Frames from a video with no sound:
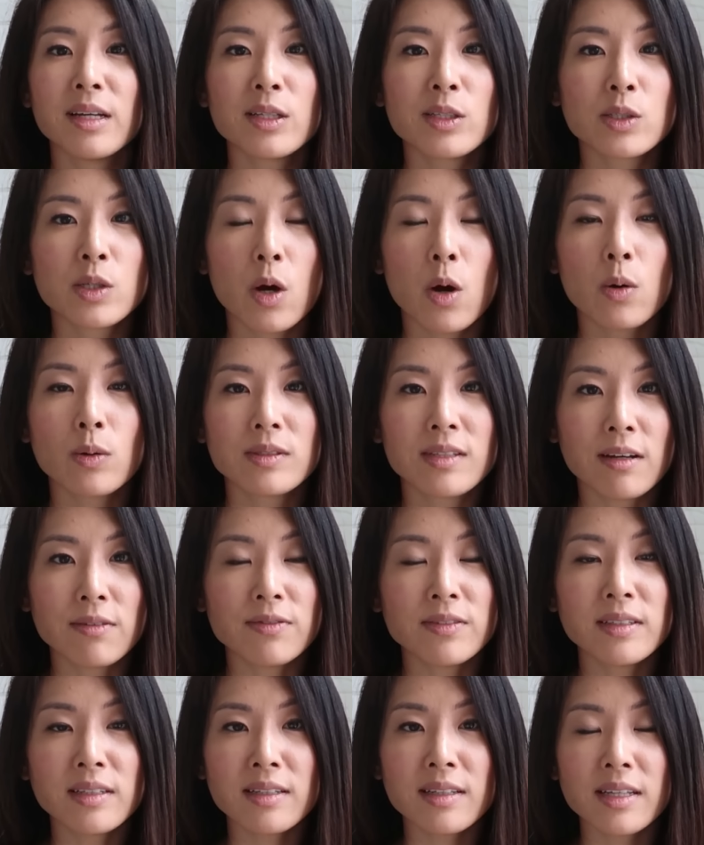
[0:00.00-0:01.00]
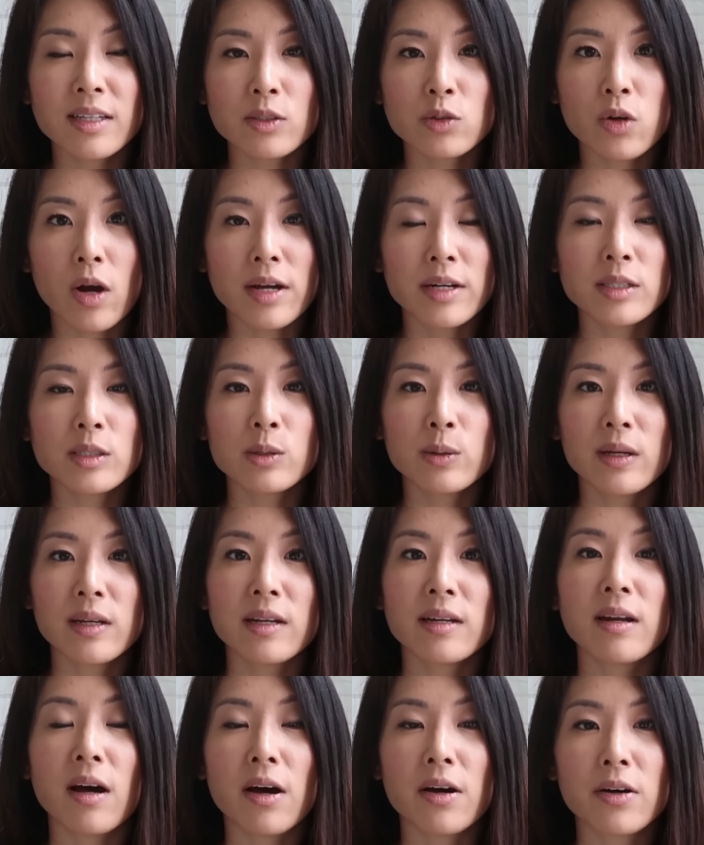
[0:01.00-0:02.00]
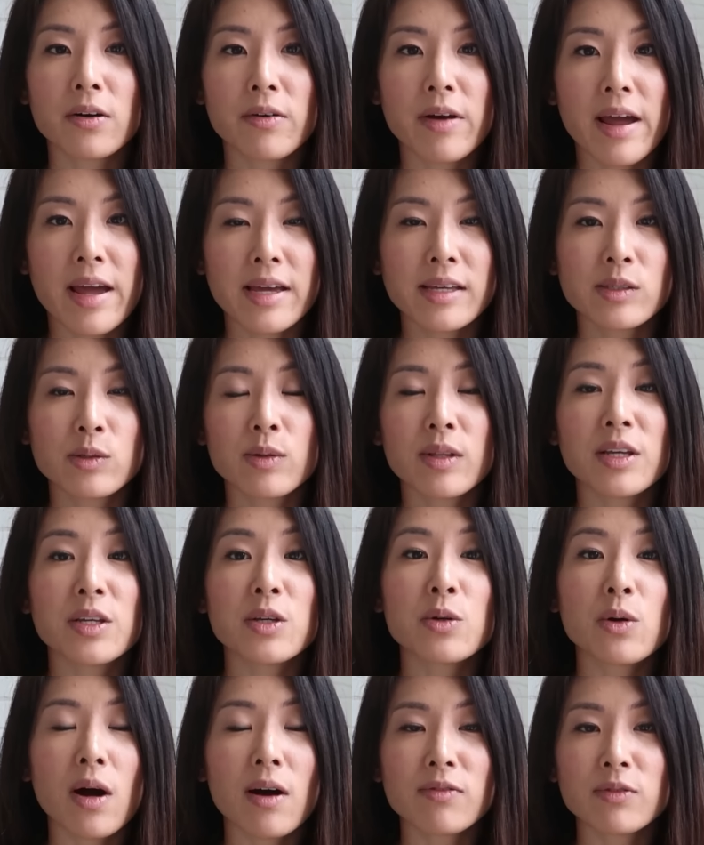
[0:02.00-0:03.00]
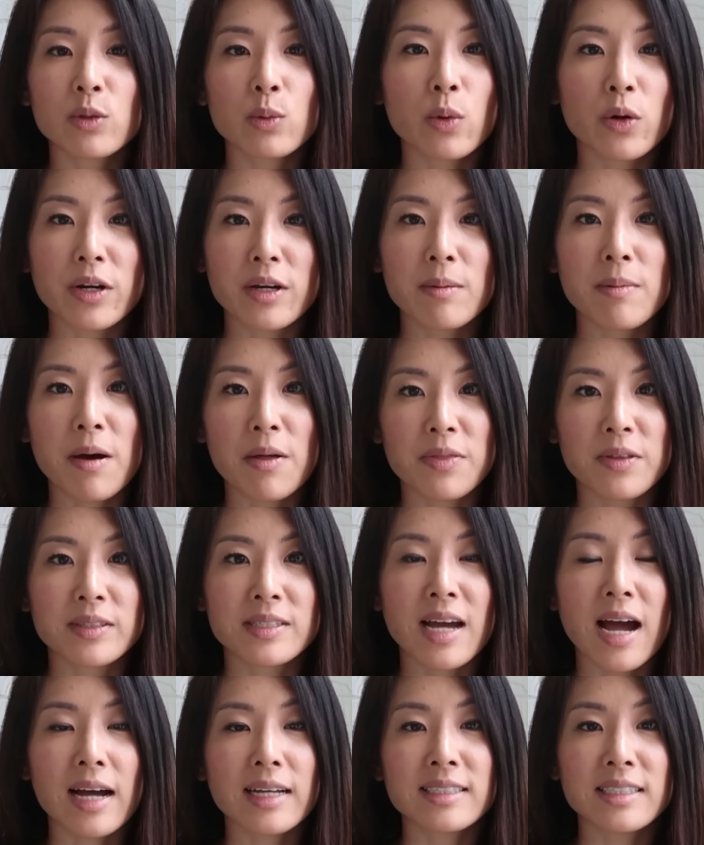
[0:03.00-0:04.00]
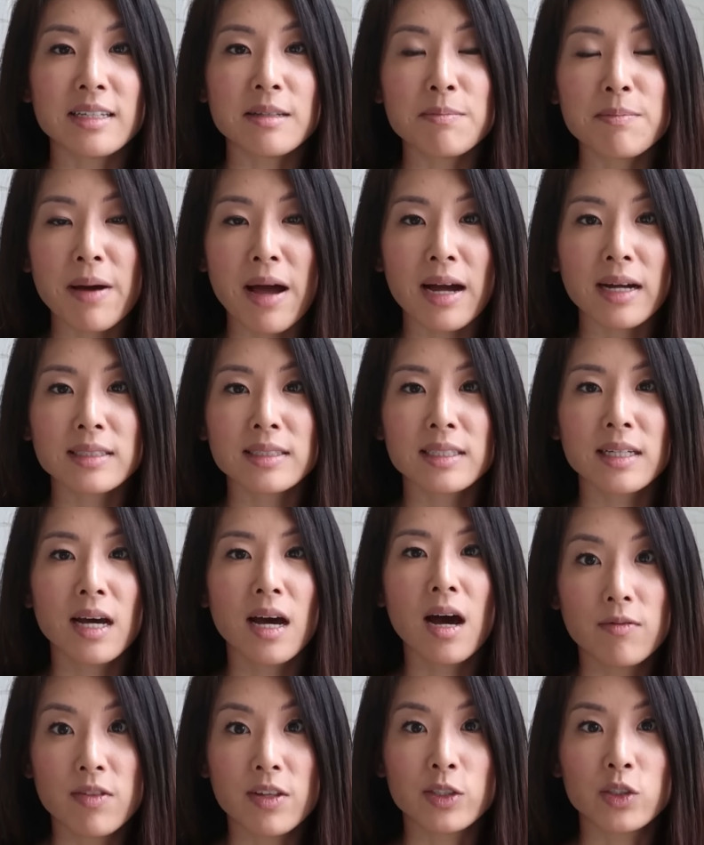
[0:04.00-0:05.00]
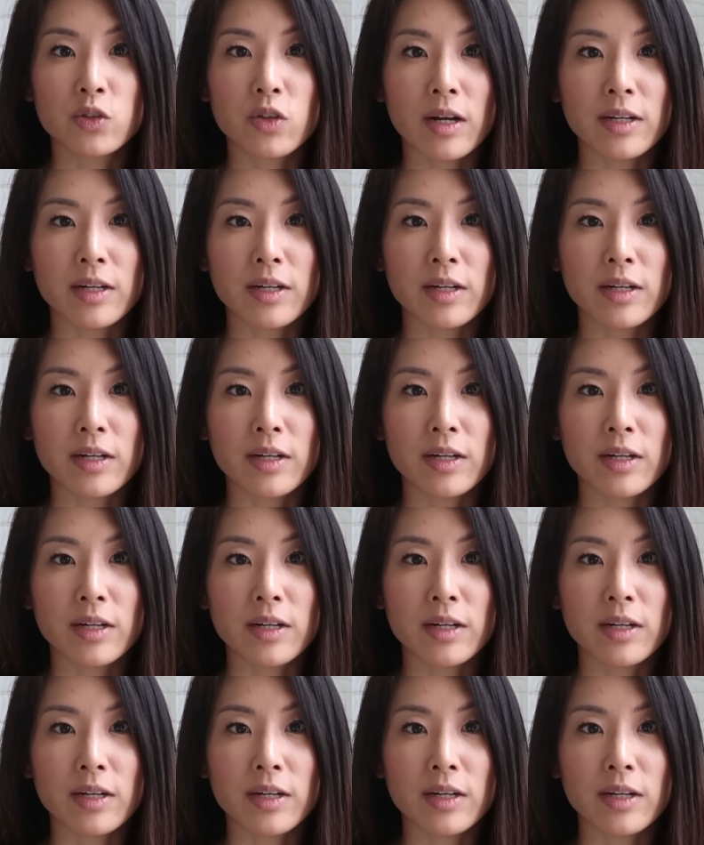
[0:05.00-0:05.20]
So definitely try to do it in an IRA so that you don't have to worry about the tax impact of this